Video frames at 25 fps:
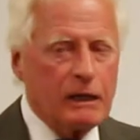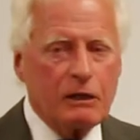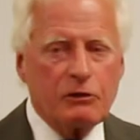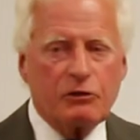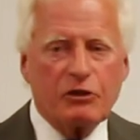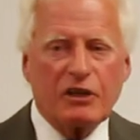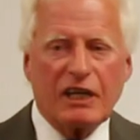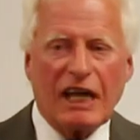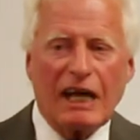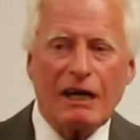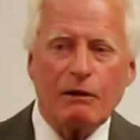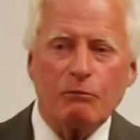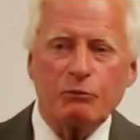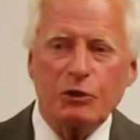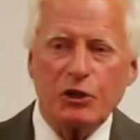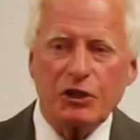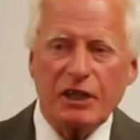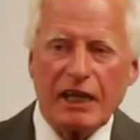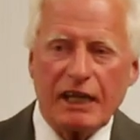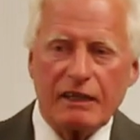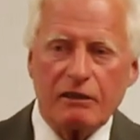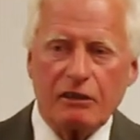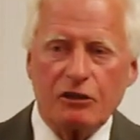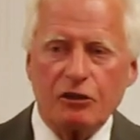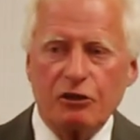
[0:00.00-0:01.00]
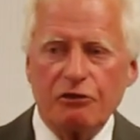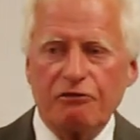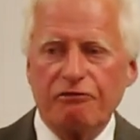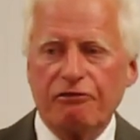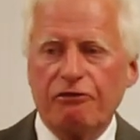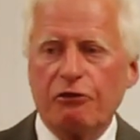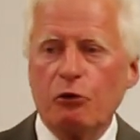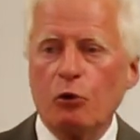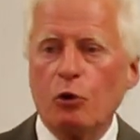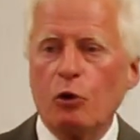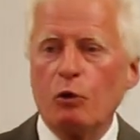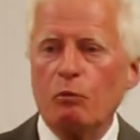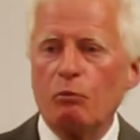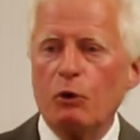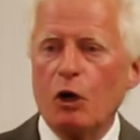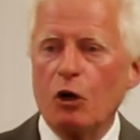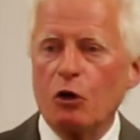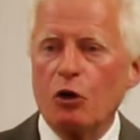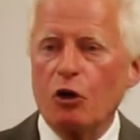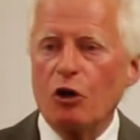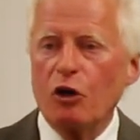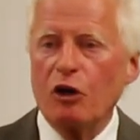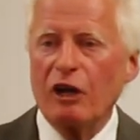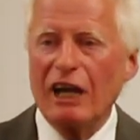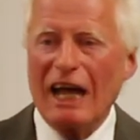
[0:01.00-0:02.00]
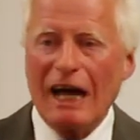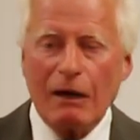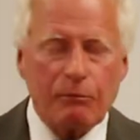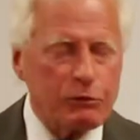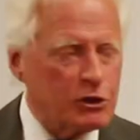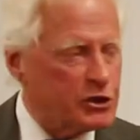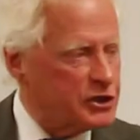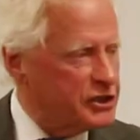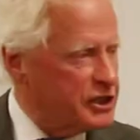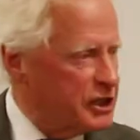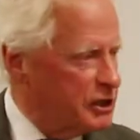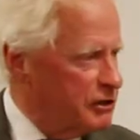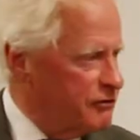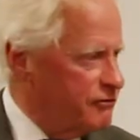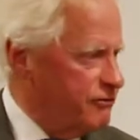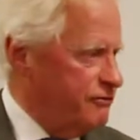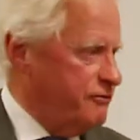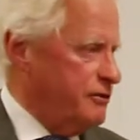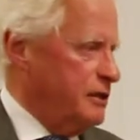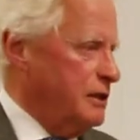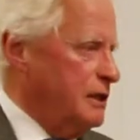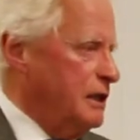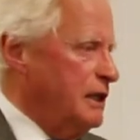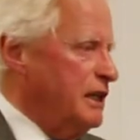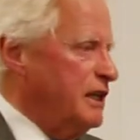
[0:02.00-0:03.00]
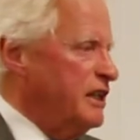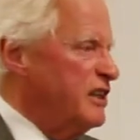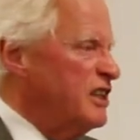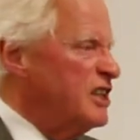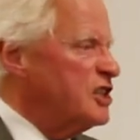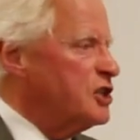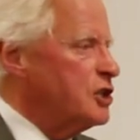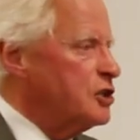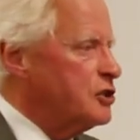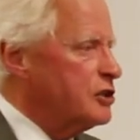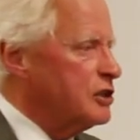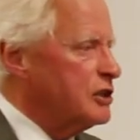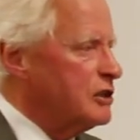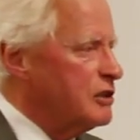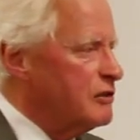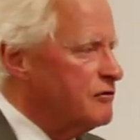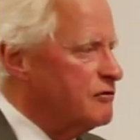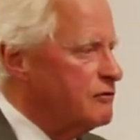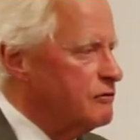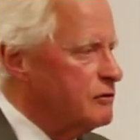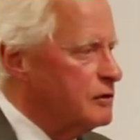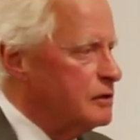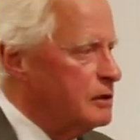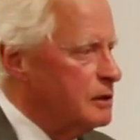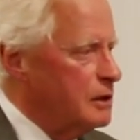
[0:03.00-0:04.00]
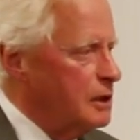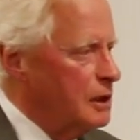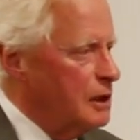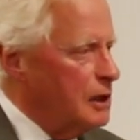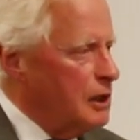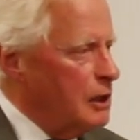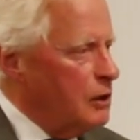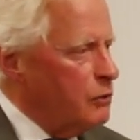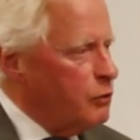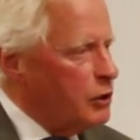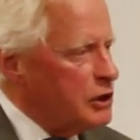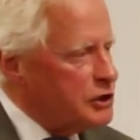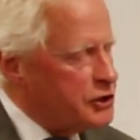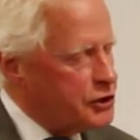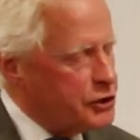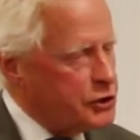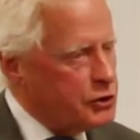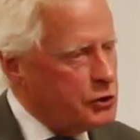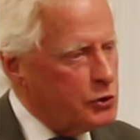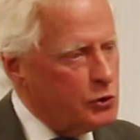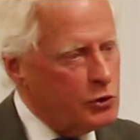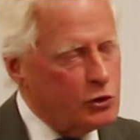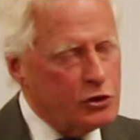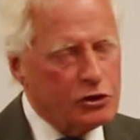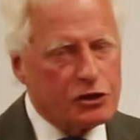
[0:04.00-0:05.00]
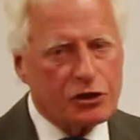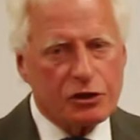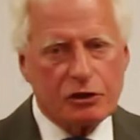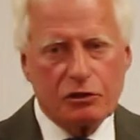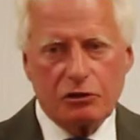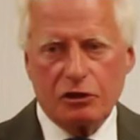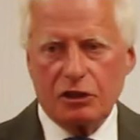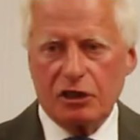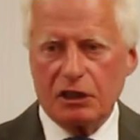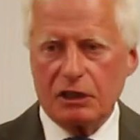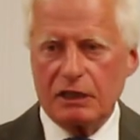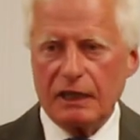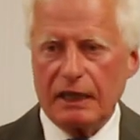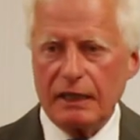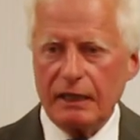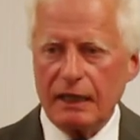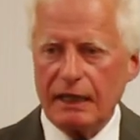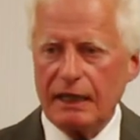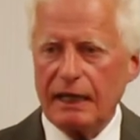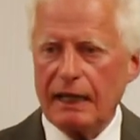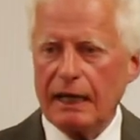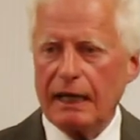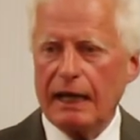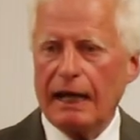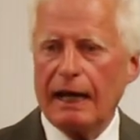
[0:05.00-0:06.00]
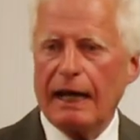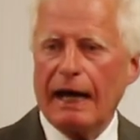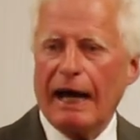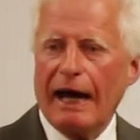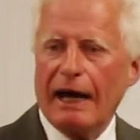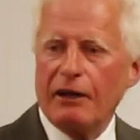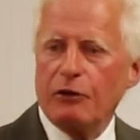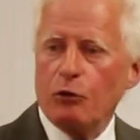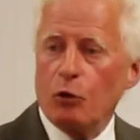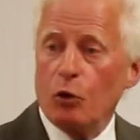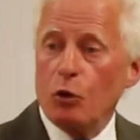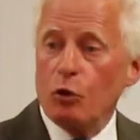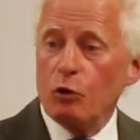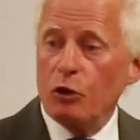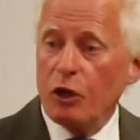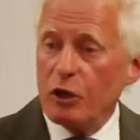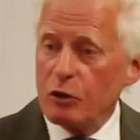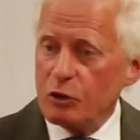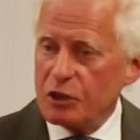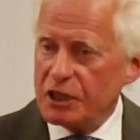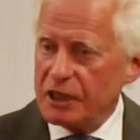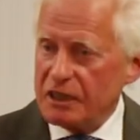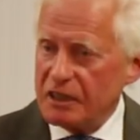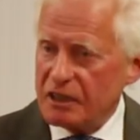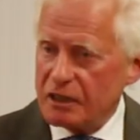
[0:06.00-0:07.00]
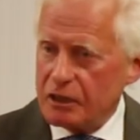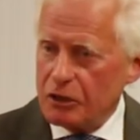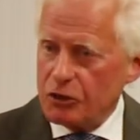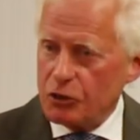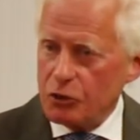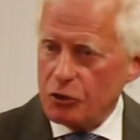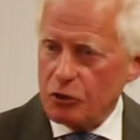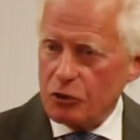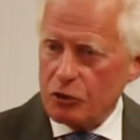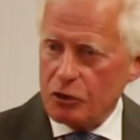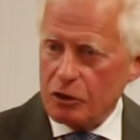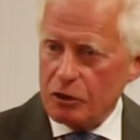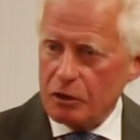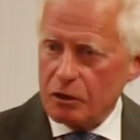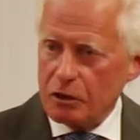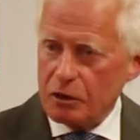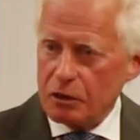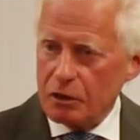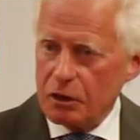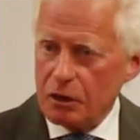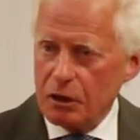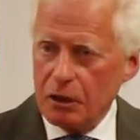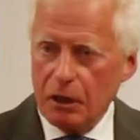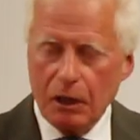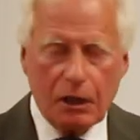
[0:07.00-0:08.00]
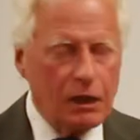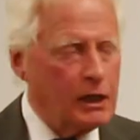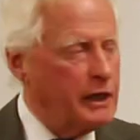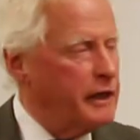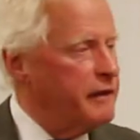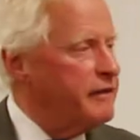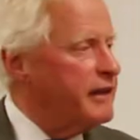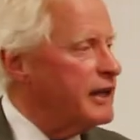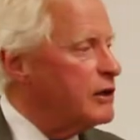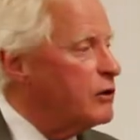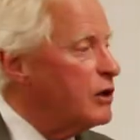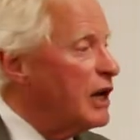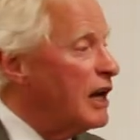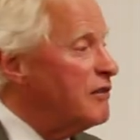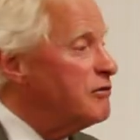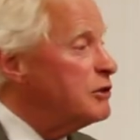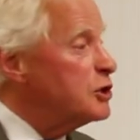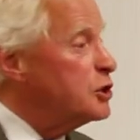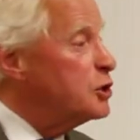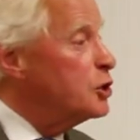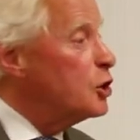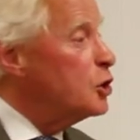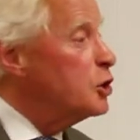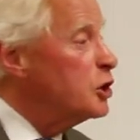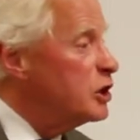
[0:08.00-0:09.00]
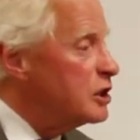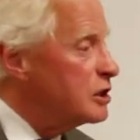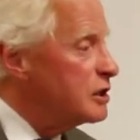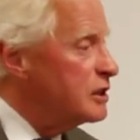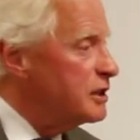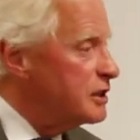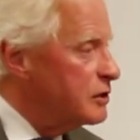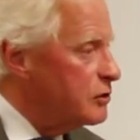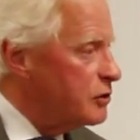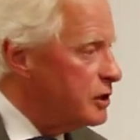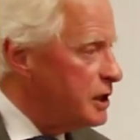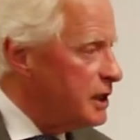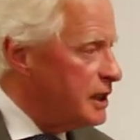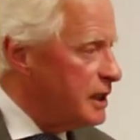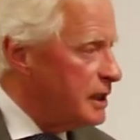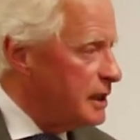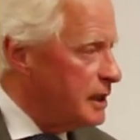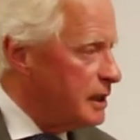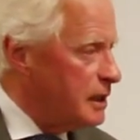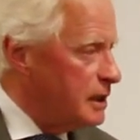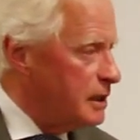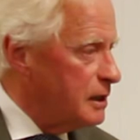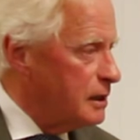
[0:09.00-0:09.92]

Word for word: to come together to form a collaborative initiative where students could study at all those institutions. They could have a joint degree